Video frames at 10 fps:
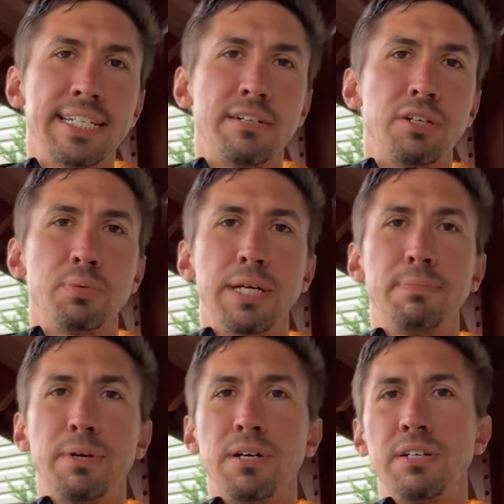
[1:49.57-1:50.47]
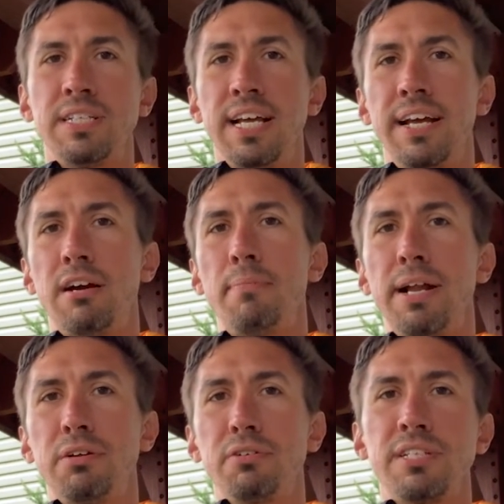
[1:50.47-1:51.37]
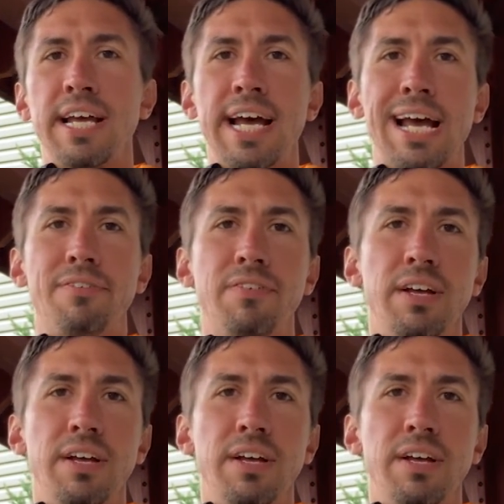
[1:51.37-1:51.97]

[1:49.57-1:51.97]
and our sweepers, our medical staff.